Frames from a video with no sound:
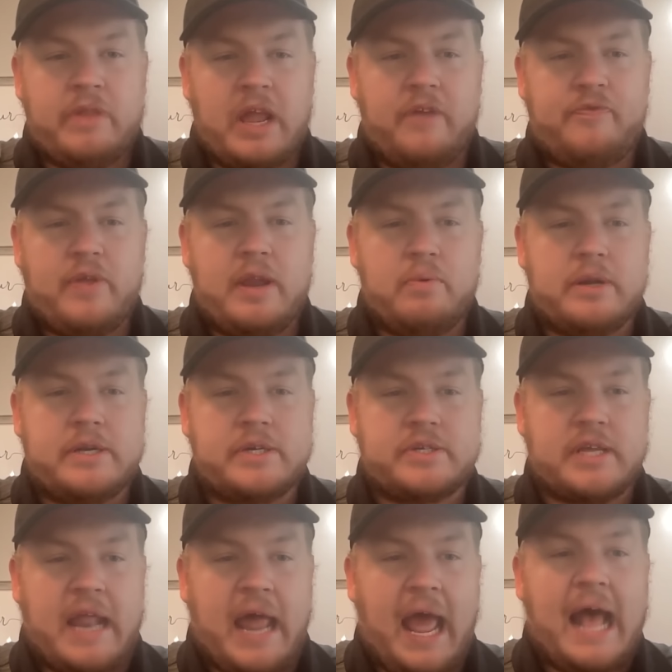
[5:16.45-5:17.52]
Anthony
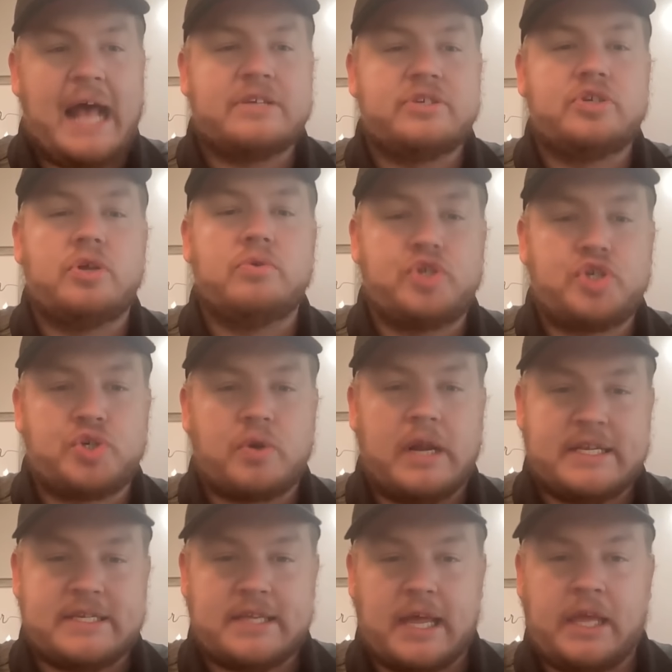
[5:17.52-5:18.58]
Richardson has those
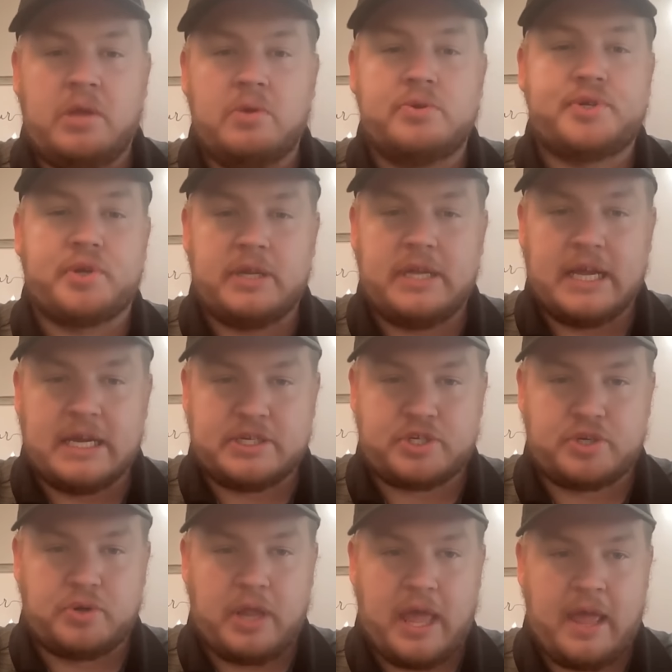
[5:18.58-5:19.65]
traits, like you saw
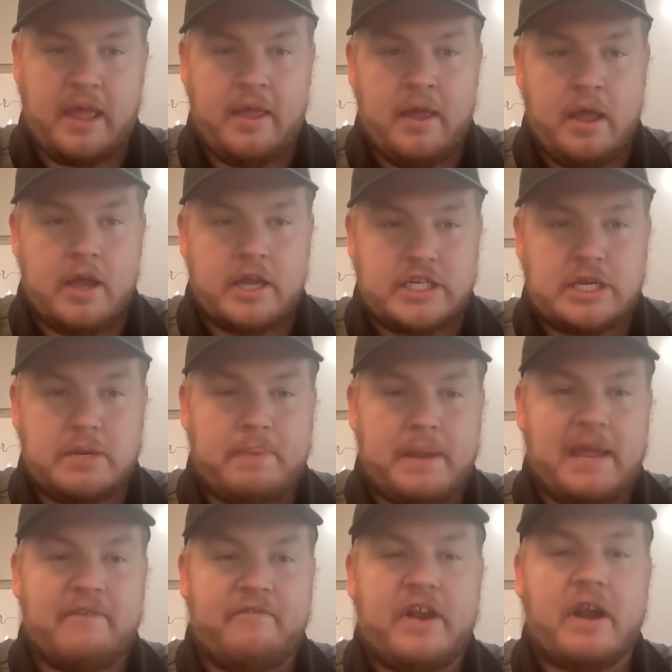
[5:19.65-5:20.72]
yesterday, to
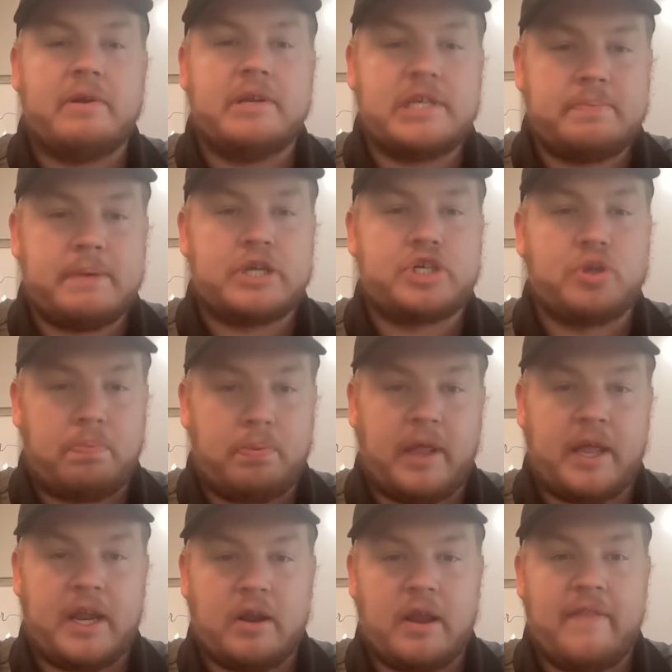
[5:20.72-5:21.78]
be a very special
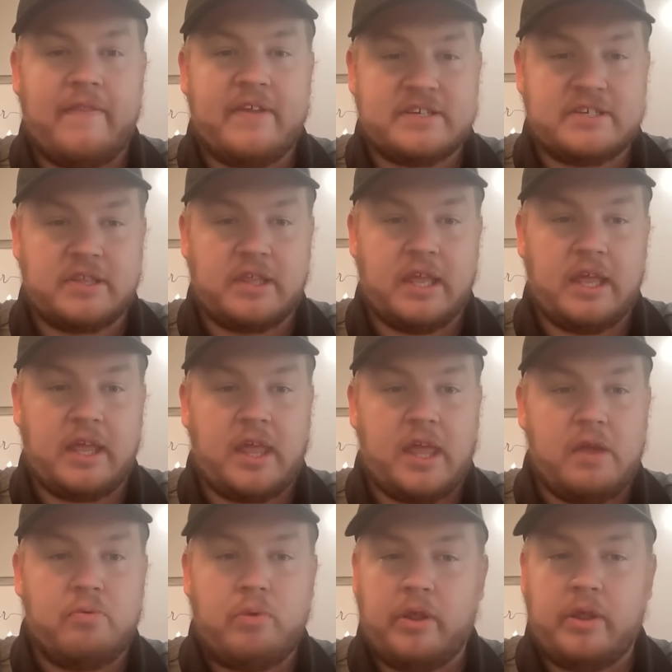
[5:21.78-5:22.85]
player in this league.
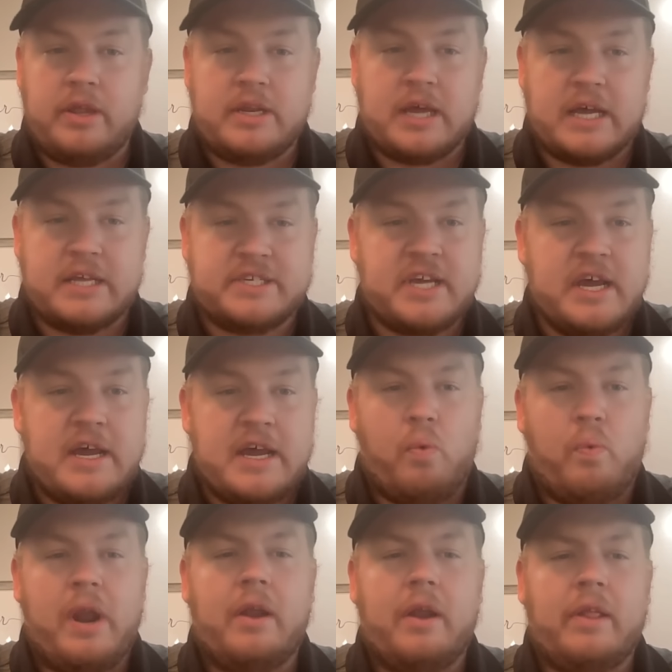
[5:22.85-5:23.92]
He really does.
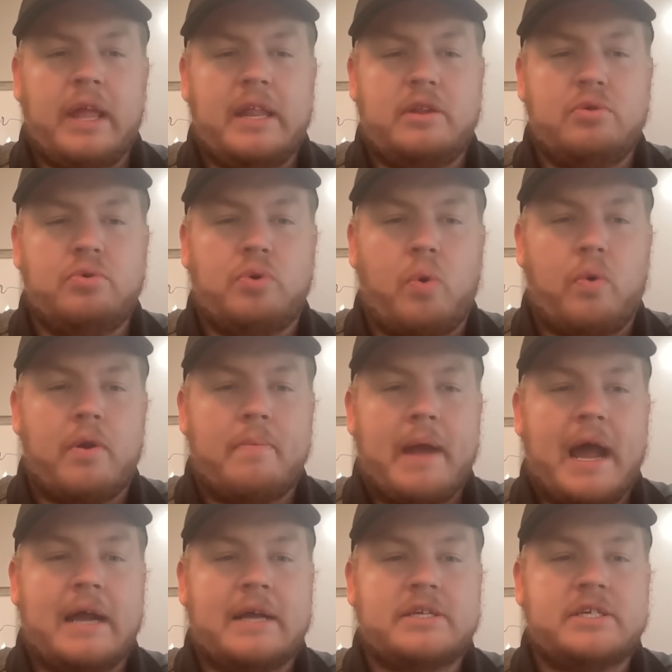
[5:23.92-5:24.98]
Rarely do
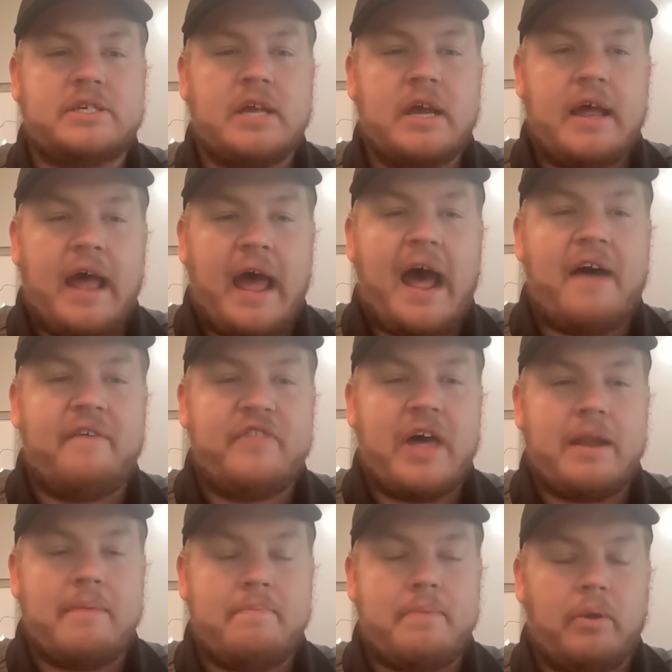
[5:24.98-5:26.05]
quarterbacks have
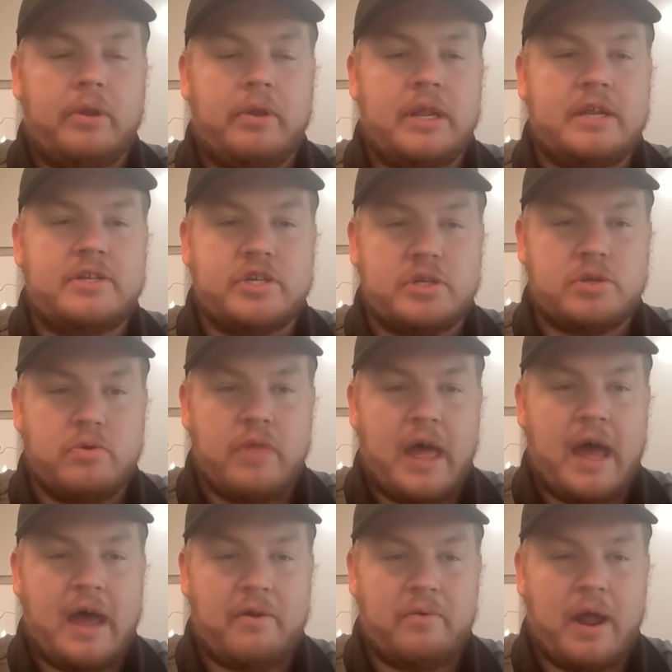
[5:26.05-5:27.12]
that ability to do
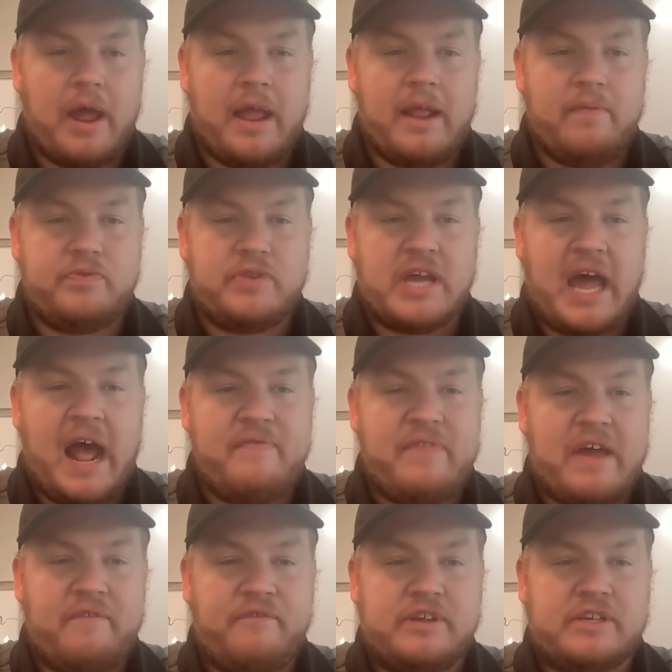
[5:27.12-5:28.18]
that, right? To have
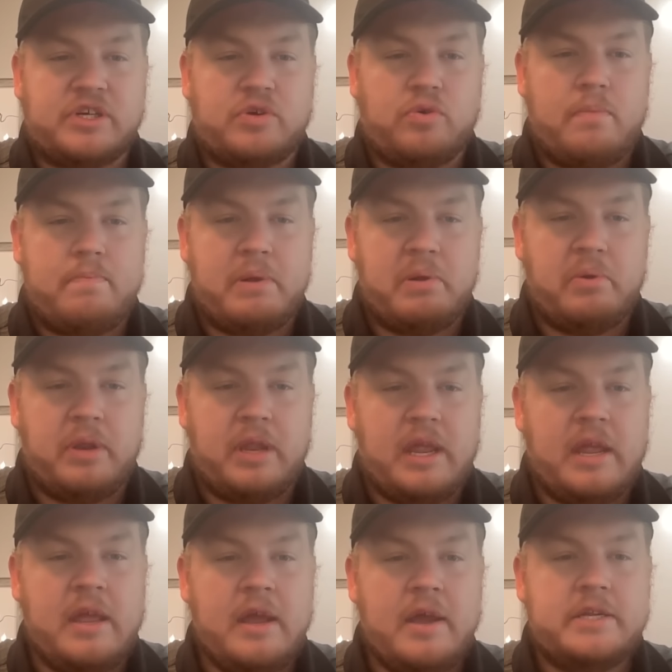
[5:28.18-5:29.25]
that physical
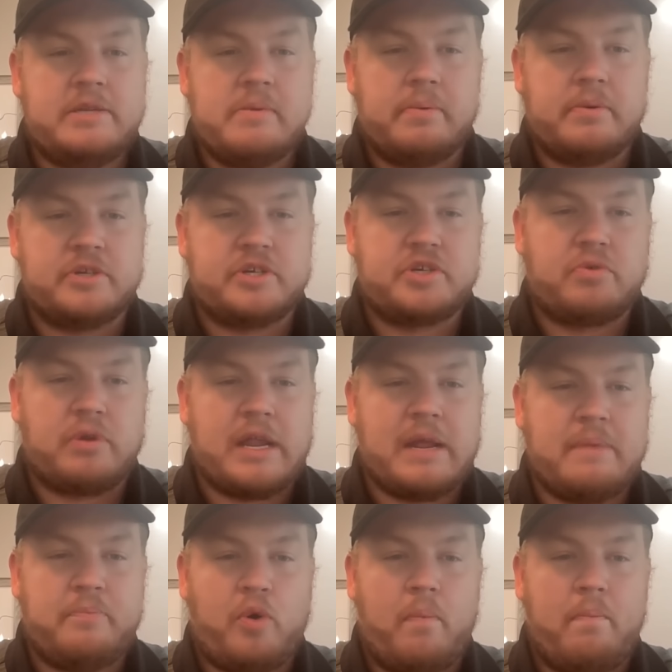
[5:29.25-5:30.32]
ability, be able to
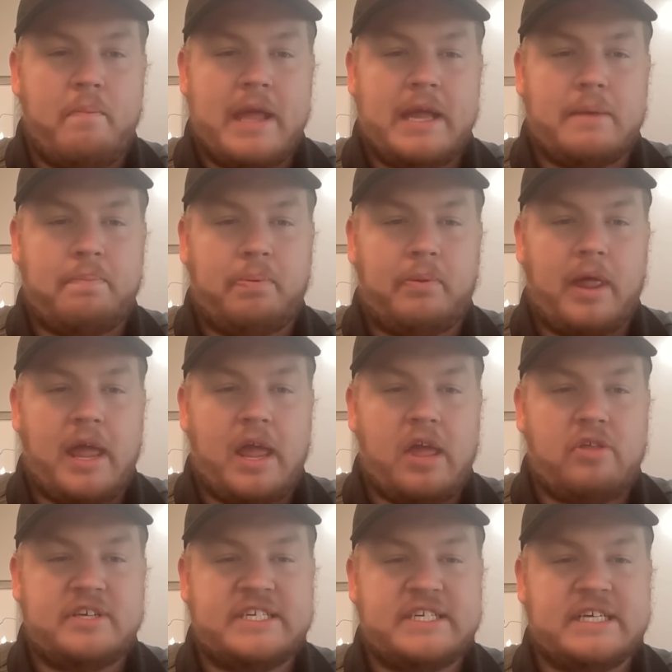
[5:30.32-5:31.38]
scramble, make a play
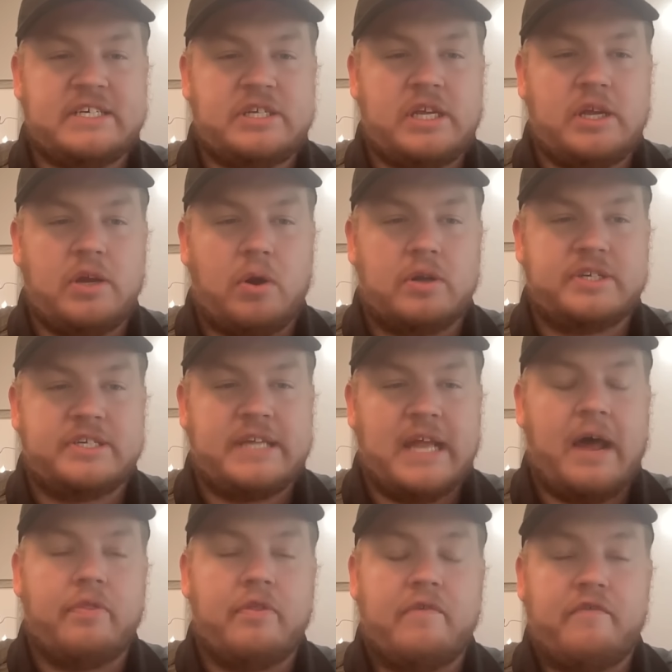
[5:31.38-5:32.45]
60 yards
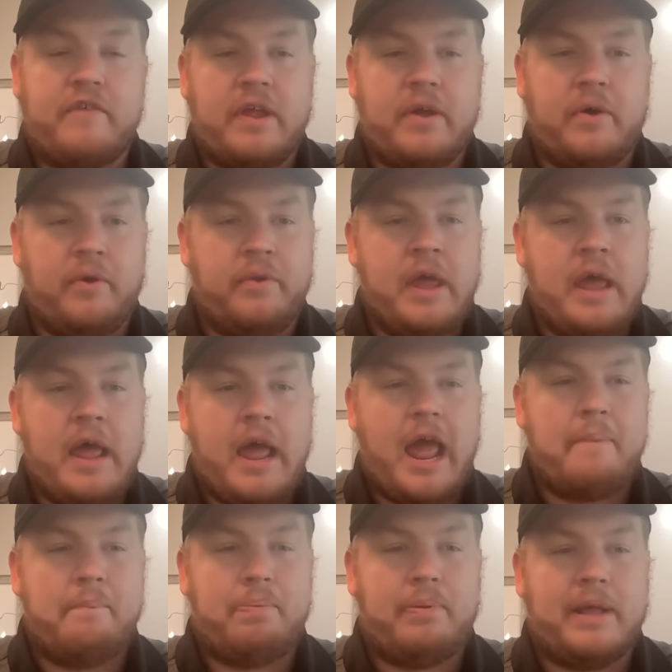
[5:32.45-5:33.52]
down the field,
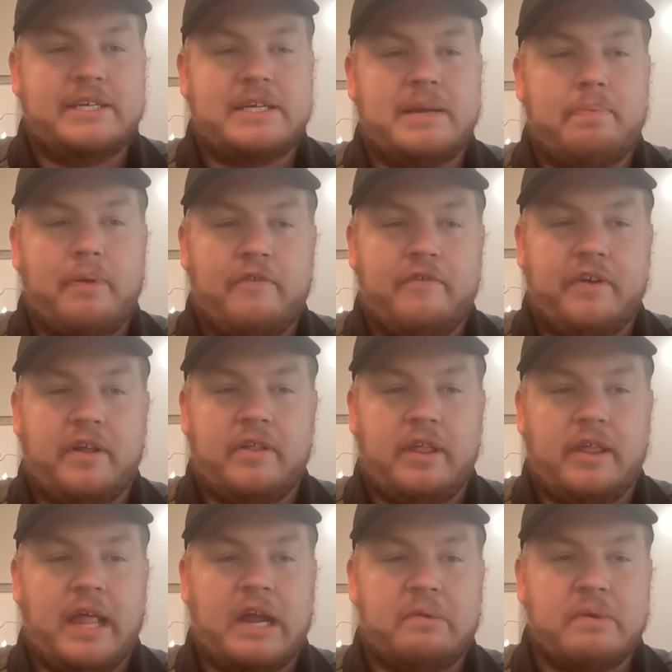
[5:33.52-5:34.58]
and place it
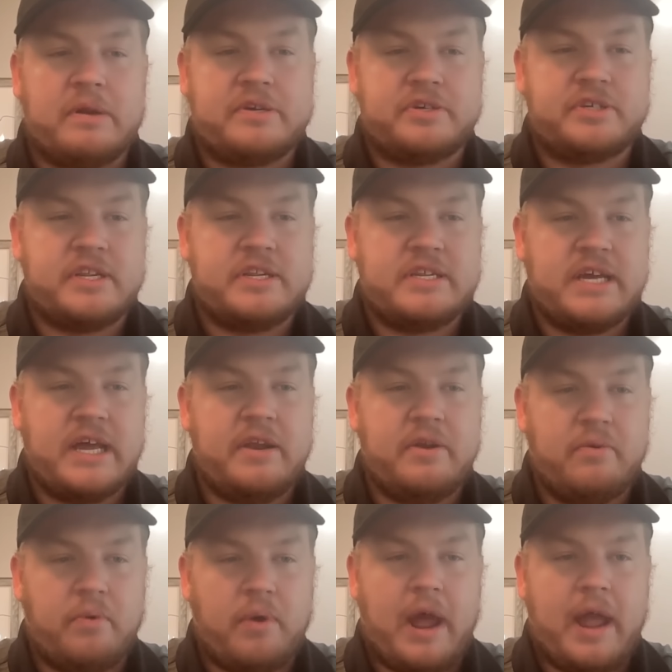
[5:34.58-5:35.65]
perfectly like Richardson did,
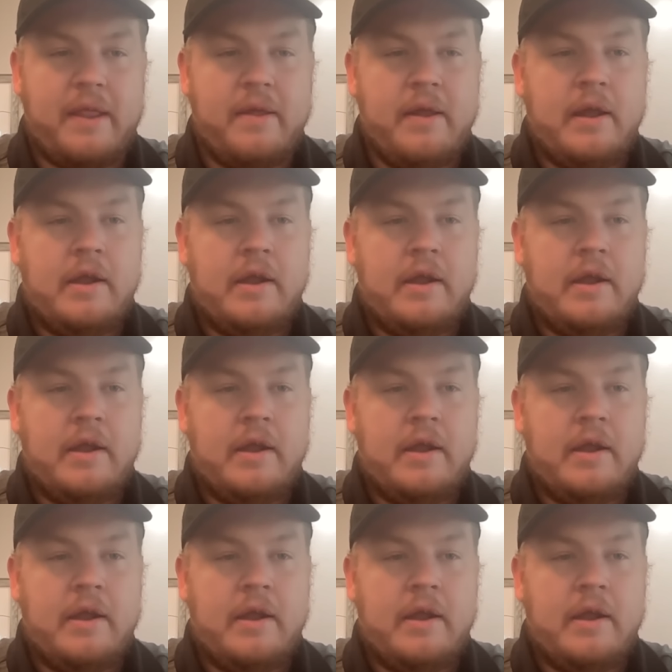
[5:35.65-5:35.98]
right?